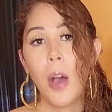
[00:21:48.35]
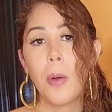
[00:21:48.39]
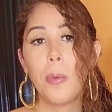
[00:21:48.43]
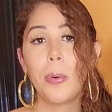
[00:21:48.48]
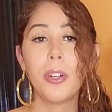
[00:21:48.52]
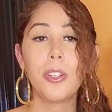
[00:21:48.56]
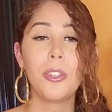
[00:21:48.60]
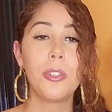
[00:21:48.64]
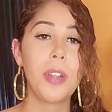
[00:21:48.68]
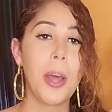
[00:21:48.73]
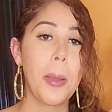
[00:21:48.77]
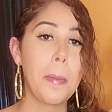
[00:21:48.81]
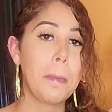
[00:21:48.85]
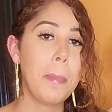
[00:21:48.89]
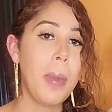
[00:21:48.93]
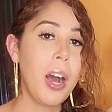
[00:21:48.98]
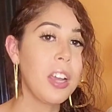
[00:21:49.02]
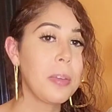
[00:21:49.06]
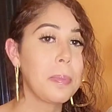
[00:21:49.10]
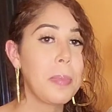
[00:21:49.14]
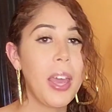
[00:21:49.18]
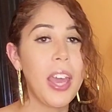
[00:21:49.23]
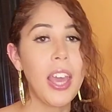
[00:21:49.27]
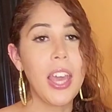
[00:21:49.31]
I want to do like
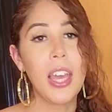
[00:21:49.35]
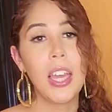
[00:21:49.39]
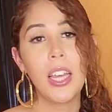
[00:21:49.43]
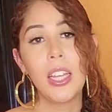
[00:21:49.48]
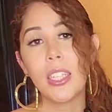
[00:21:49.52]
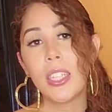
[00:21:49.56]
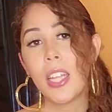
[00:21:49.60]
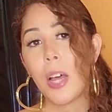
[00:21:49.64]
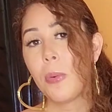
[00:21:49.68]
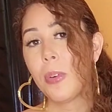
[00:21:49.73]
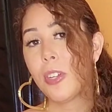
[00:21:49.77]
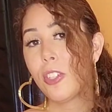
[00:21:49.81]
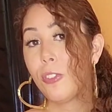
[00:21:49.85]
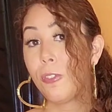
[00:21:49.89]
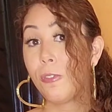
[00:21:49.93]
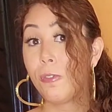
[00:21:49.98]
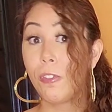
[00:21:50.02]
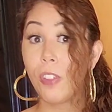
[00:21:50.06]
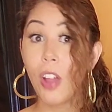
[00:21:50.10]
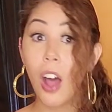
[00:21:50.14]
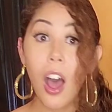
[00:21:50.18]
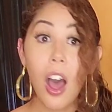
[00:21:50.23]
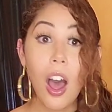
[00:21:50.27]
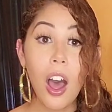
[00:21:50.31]
mukbangs, I want to do
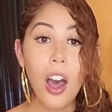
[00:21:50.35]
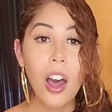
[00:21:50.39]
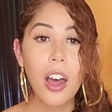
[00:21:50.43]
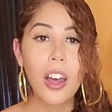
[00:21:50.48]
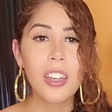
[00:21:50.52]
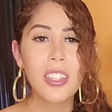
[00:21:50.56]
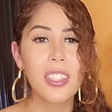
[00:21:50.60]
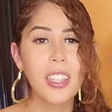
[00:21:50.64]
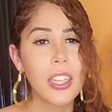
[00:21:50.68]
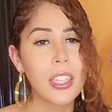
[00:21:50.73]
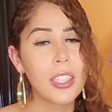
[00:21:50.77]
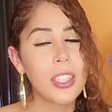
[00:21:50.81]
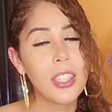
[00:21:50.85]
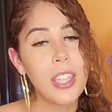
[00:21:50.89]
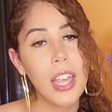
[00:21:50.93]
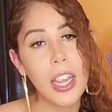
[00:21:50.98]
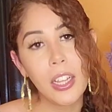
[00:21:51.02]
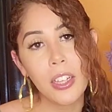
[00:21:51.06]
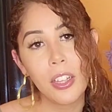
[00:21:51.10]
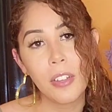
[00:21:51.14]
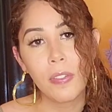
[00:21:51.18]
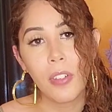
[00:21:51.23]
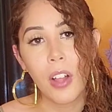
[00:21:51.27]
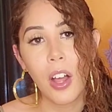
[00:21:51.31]
vlogs, like
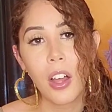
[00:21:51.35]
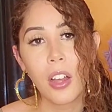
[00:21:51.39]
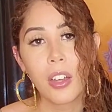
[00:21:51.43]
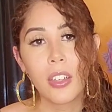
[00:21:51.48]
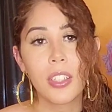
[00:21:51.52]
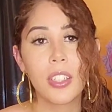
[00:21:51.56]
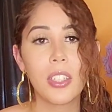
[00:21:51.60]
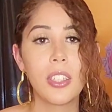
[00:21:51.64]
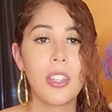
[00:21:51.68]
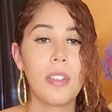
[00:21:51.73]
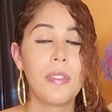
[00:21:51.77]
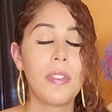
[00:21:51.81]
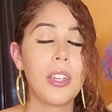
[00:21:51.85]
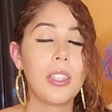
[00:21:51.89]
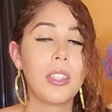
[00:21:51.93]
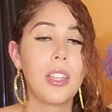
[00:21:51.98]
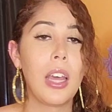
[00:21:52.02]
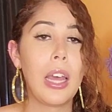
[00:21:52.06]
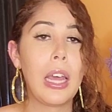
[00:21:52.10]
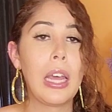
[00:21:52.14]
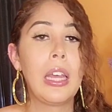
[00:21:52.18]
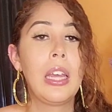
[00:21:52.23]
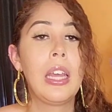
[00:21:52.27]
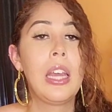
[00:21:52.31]
daily vlogs and stuff like
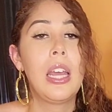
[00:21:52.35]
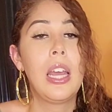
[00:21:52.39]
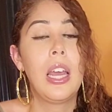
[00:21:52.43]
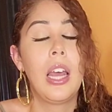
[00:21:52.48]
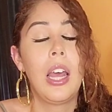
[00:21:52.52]
that.